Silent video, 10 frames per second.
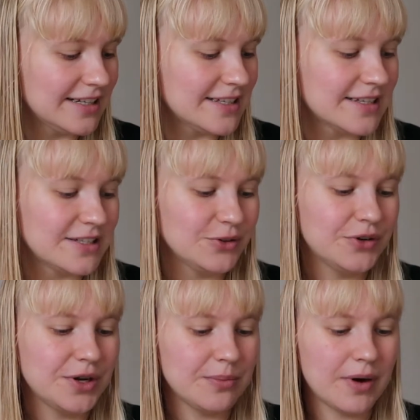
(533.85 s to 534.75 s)
it's a
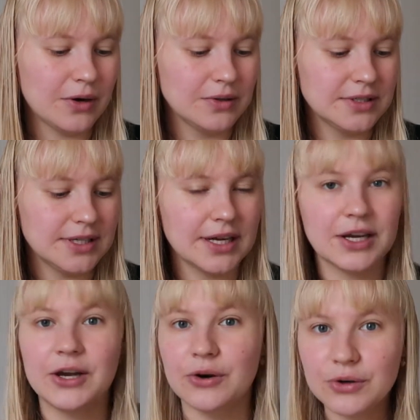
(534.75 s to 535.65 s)
story about
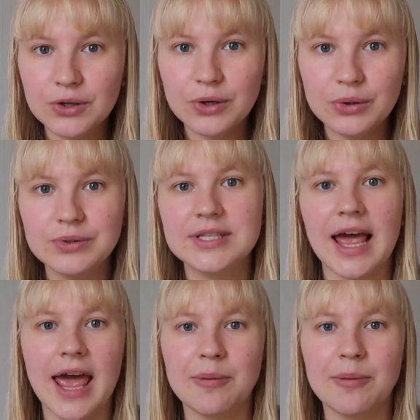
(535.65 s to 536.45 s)
a girl whose,